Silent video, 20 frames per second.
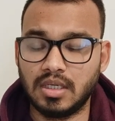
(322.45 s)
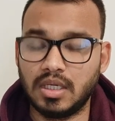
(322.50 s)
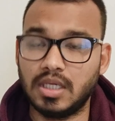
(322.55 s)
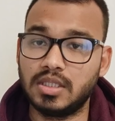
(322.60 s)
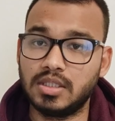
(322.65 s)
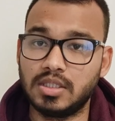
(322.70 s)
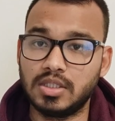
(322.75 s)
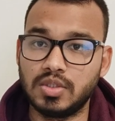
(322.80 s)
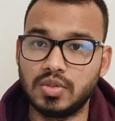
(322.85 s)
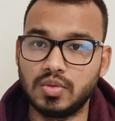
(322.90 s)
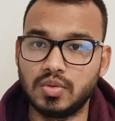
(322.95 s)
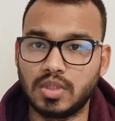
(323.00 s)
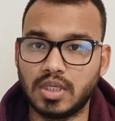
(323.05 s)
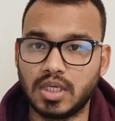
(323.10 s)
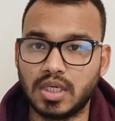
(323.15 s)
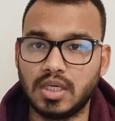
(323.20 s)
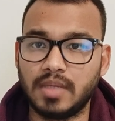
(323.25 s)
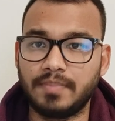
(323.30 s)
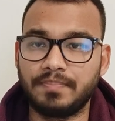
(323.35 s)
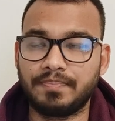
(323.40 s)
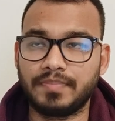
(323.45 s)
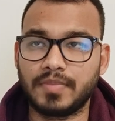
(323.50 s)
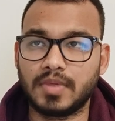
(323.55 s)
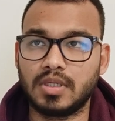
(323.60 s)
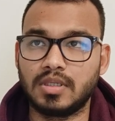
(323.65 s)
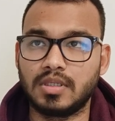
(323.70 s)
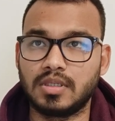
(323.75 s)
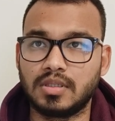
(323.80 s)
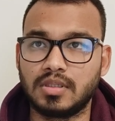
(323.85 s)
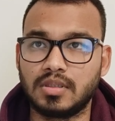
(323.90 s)
in the
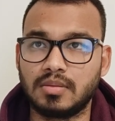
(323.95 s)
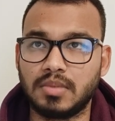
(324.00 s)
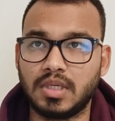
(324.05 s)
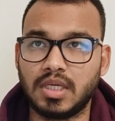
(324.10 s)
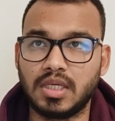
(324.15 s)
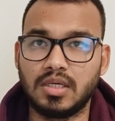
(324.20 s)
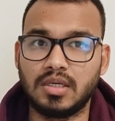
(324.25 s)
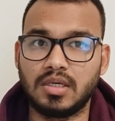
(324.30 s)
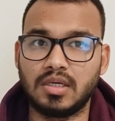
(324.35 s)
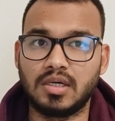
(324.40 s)
UK in